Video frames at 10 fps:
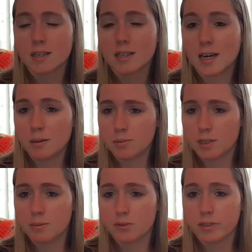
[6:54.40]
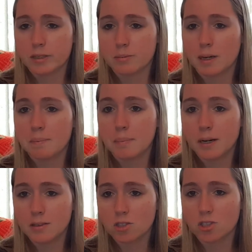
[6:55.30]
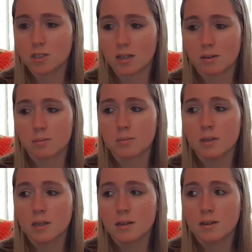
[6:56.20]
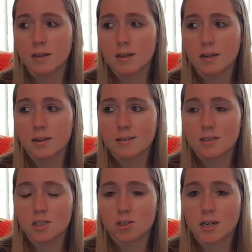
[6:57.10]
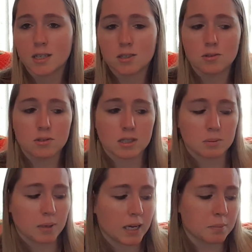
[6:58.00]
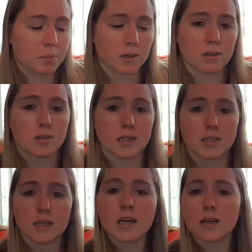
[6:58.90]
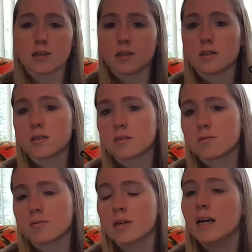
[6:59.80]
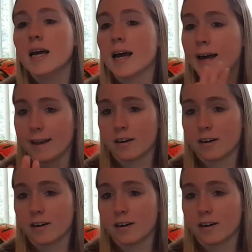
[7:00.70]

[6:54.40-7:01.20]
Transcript: kept some of them and punched them to try to use as paper in here. And